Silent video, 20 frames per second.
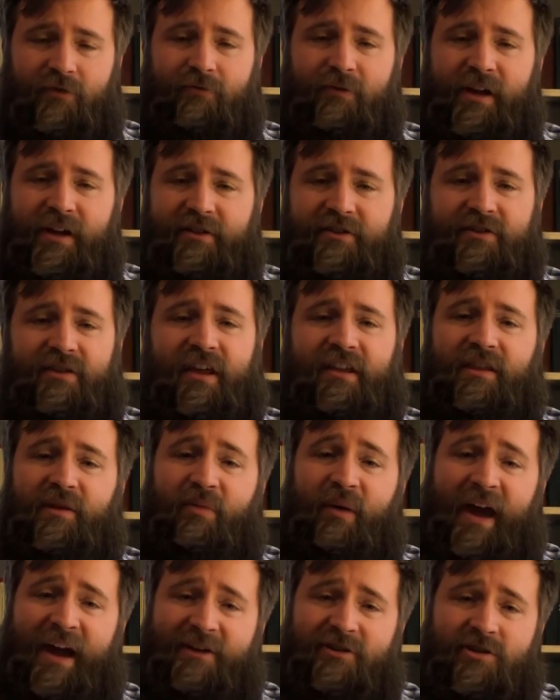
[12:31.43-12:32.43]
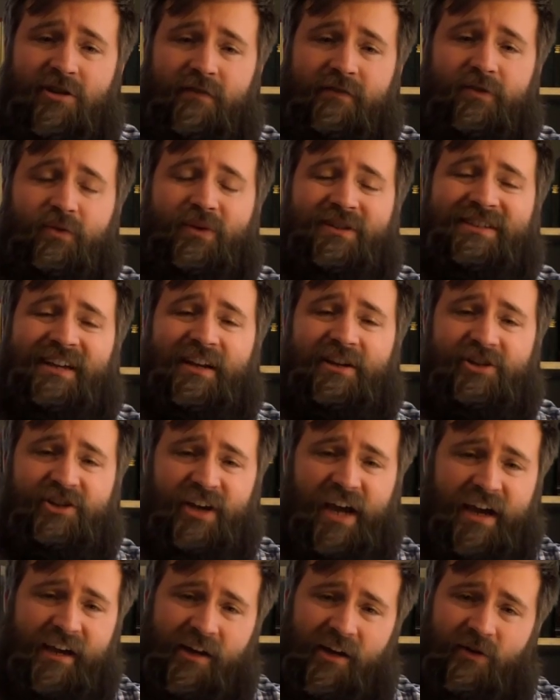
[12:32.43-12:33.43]
rich that the Passover was a
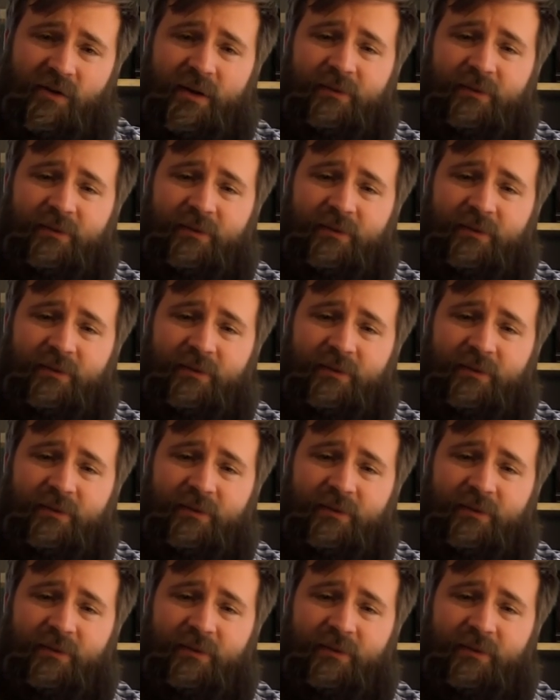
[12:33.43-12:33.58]
shadow.